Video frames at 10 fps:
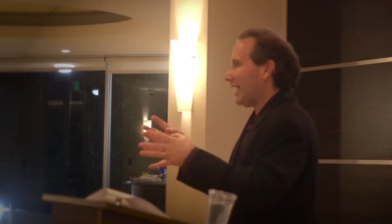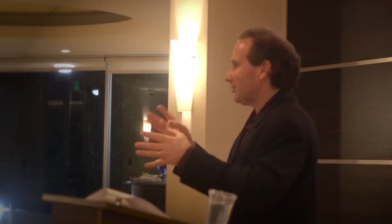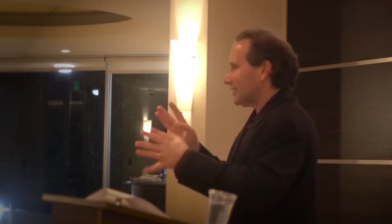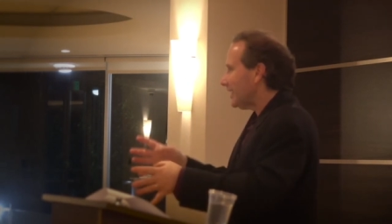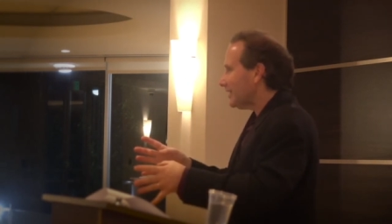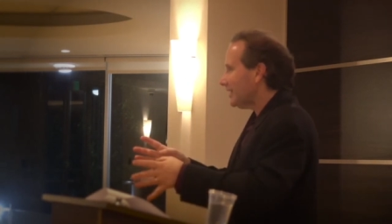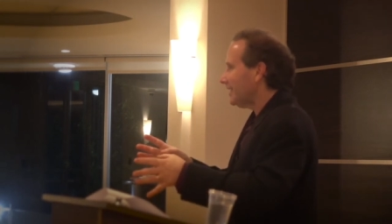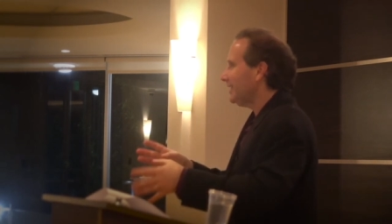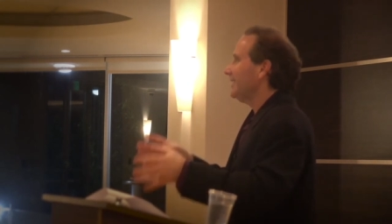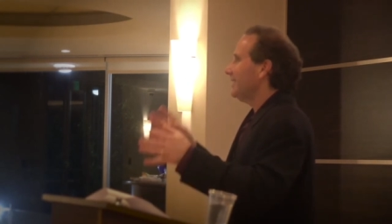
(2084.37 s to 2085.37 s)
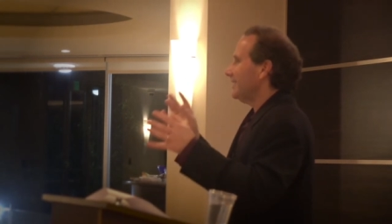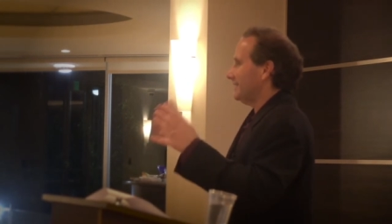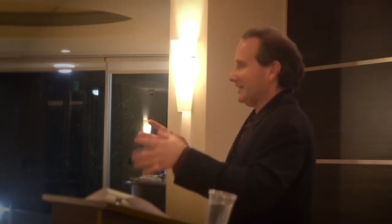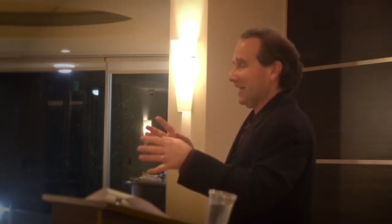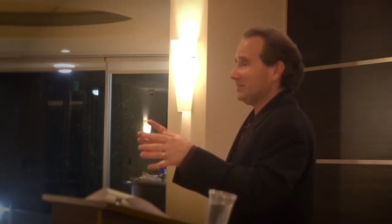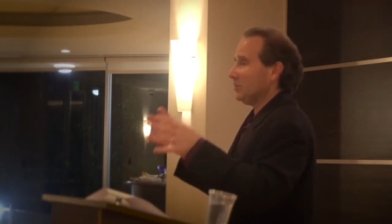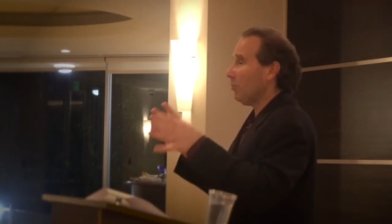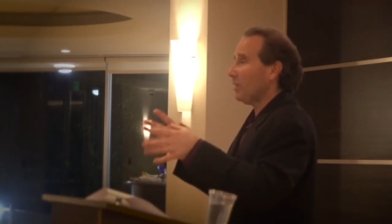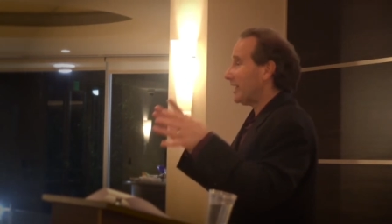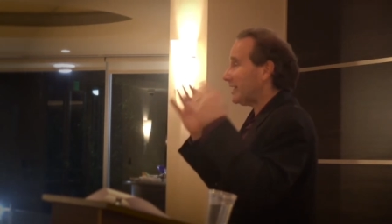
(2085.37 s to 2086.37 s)
matter legally. It does,
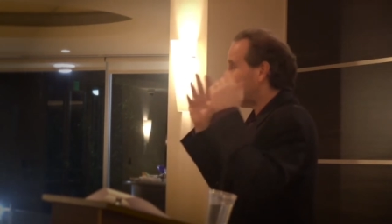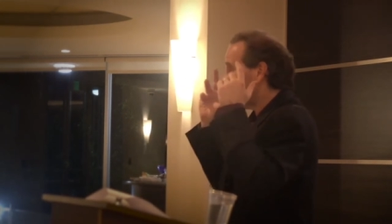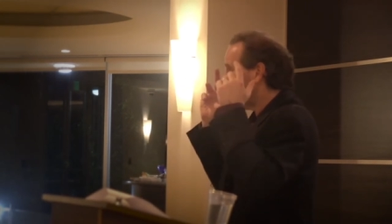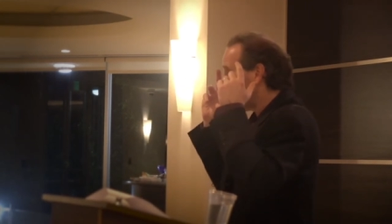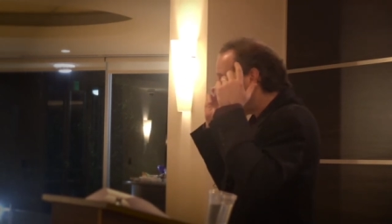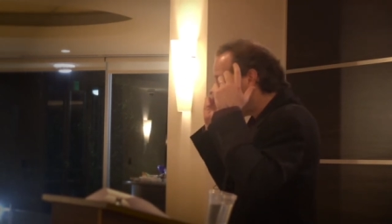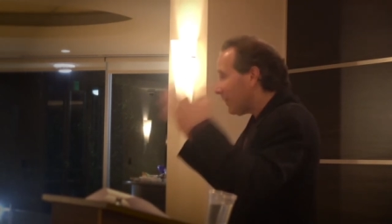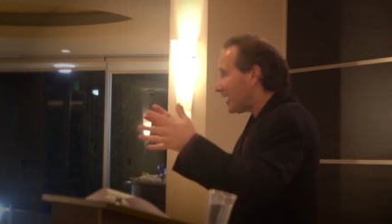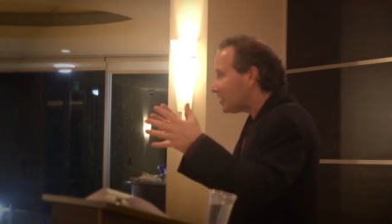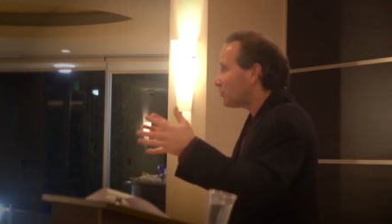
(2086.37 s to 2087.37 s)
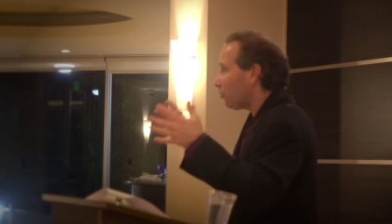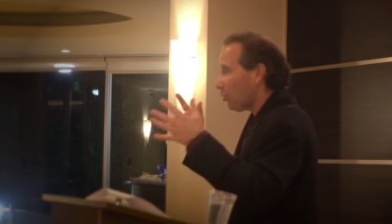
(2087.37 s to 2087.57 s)
nobody thinks